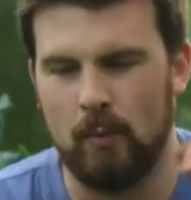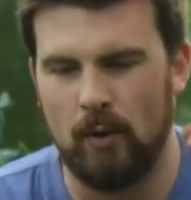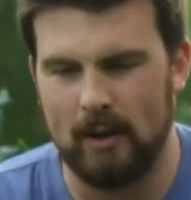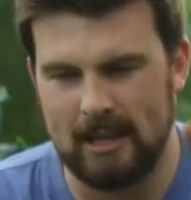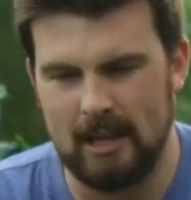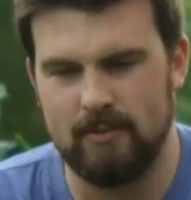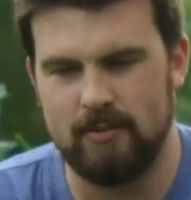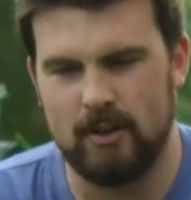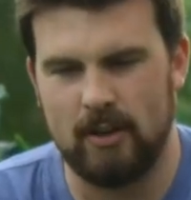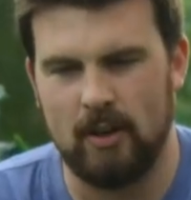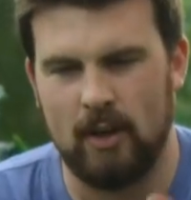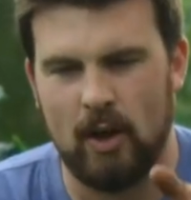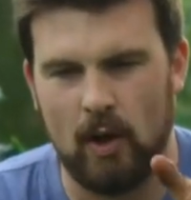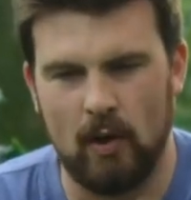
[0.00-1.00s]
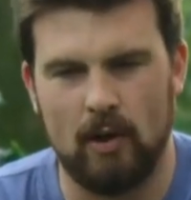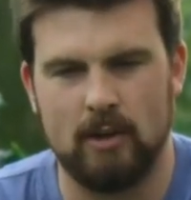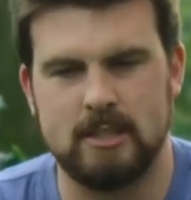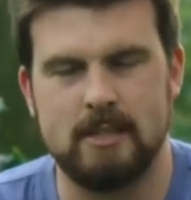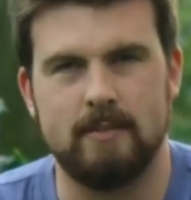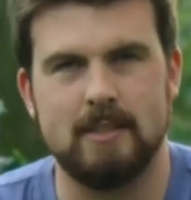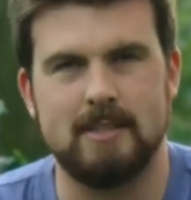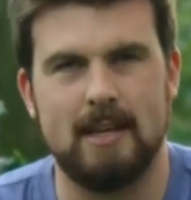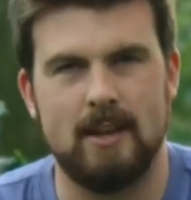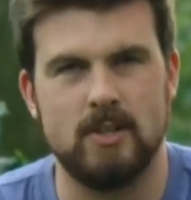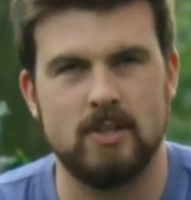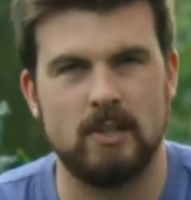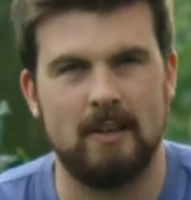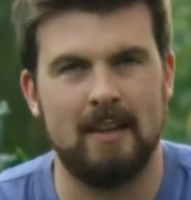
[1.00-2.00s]
are what given a lot of
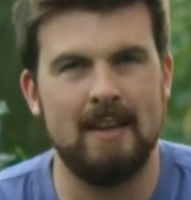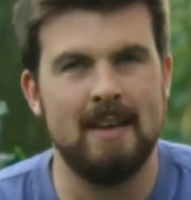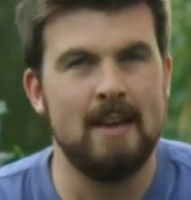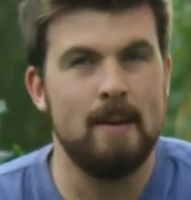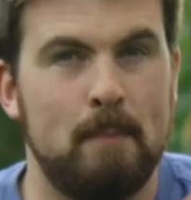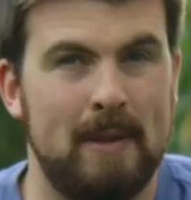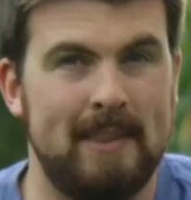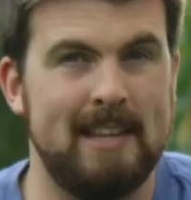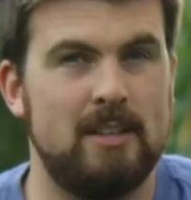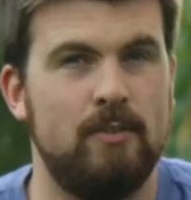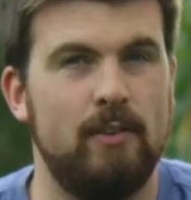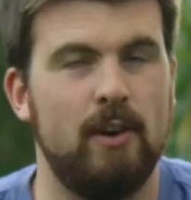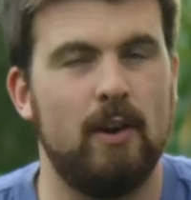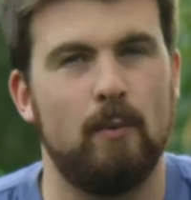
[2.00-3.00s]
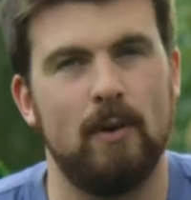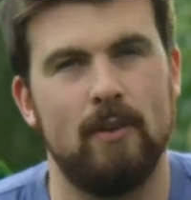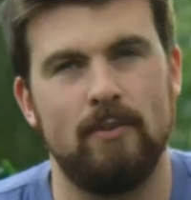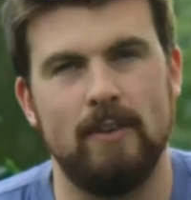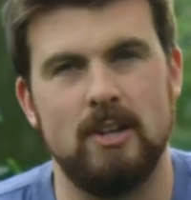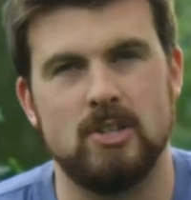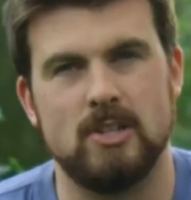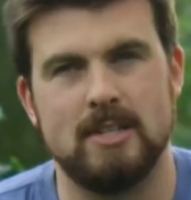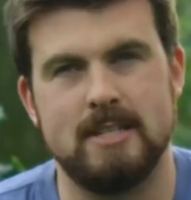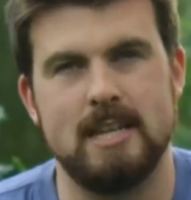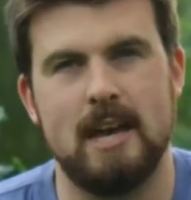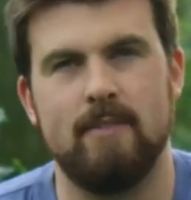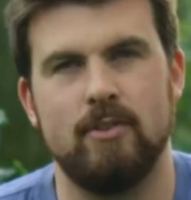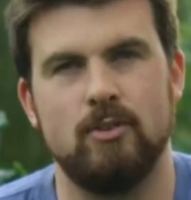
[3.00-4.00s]
attention. But in this video, I want to feature
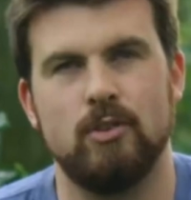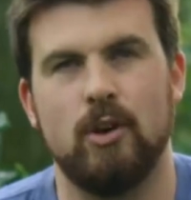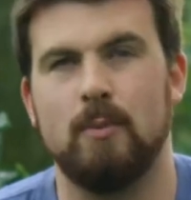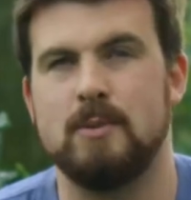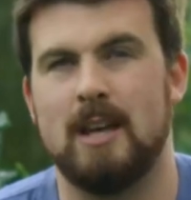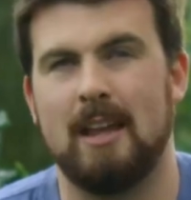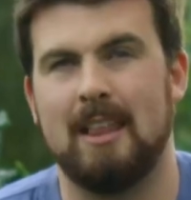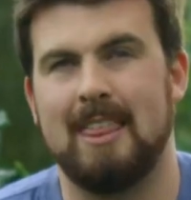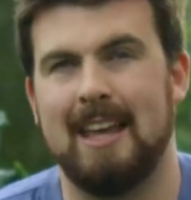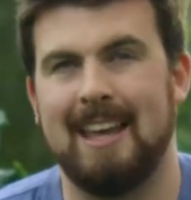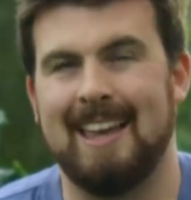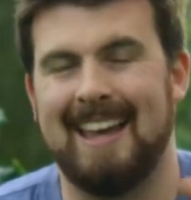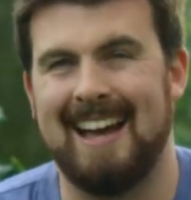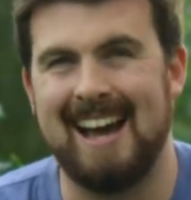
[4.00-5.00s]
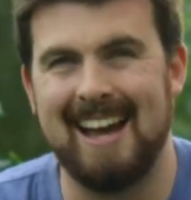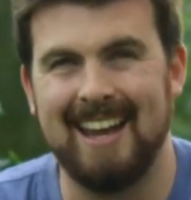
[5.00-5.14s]
seven crops that I think are